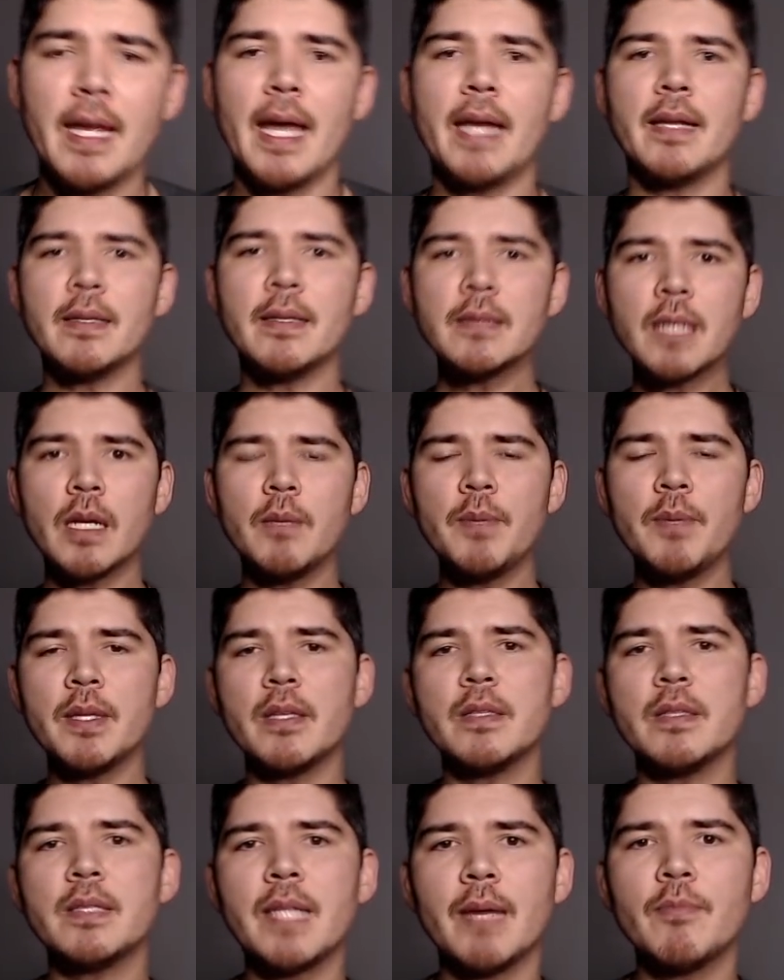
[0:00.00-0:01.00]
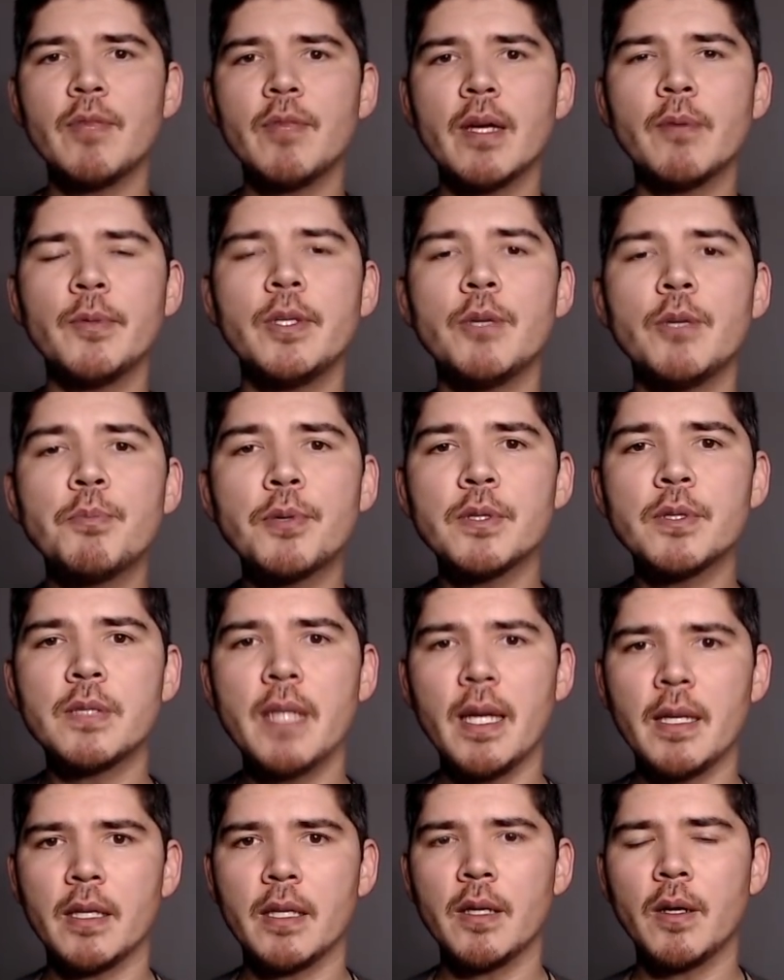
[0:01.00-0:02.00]
And it's going to be the same thing when you
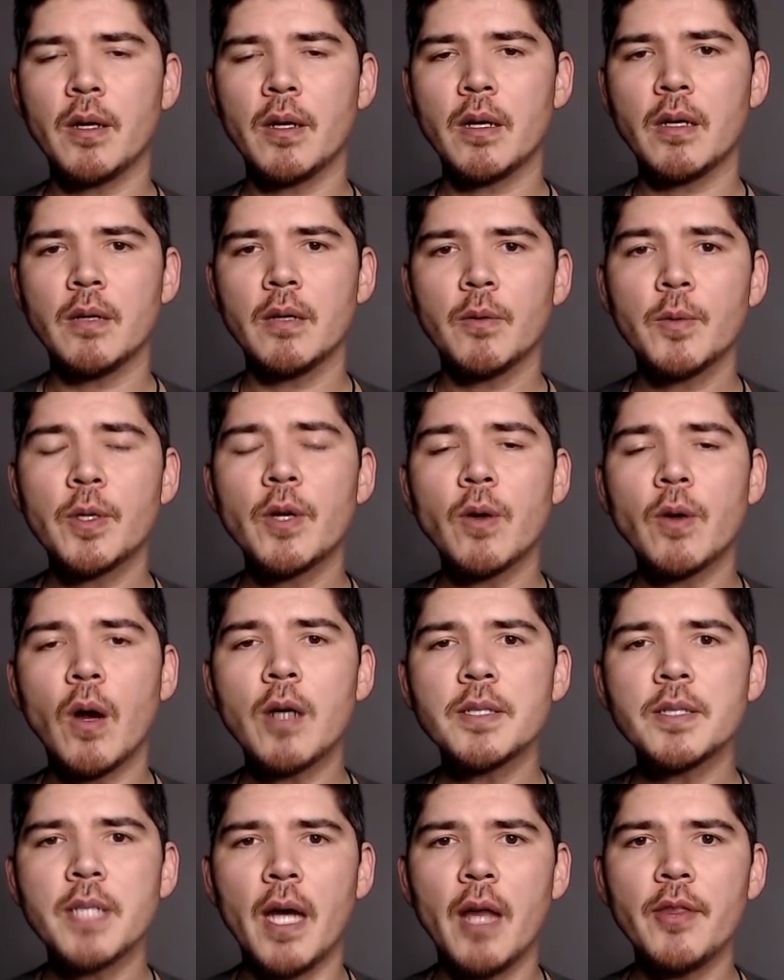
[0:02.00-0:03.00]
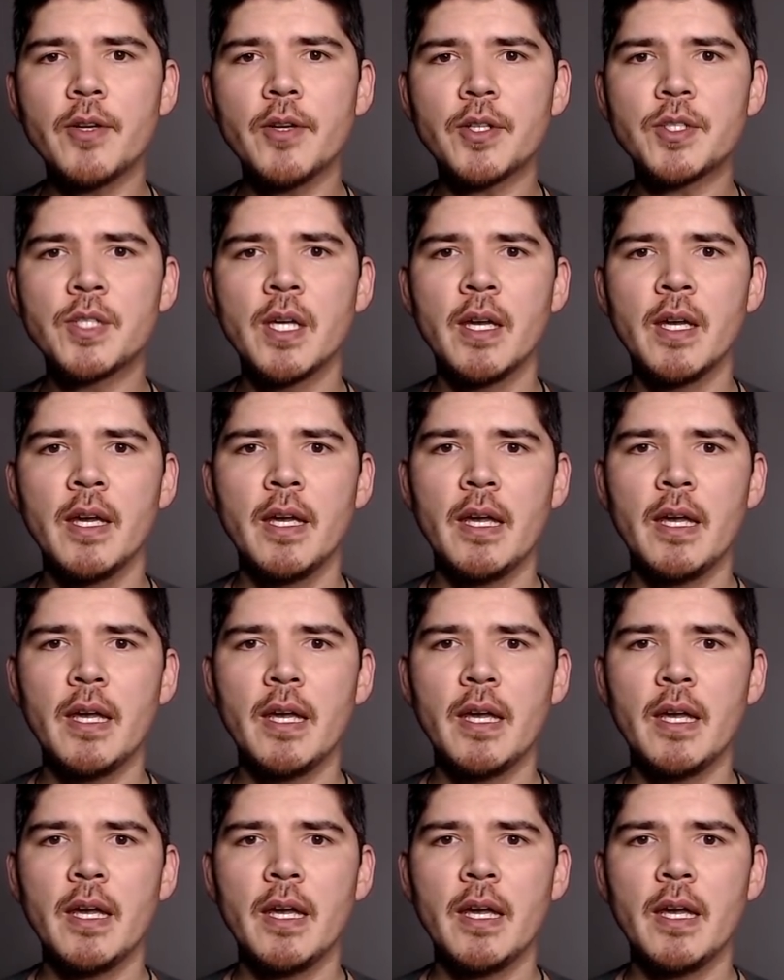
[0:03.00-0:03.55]
present your your art to others.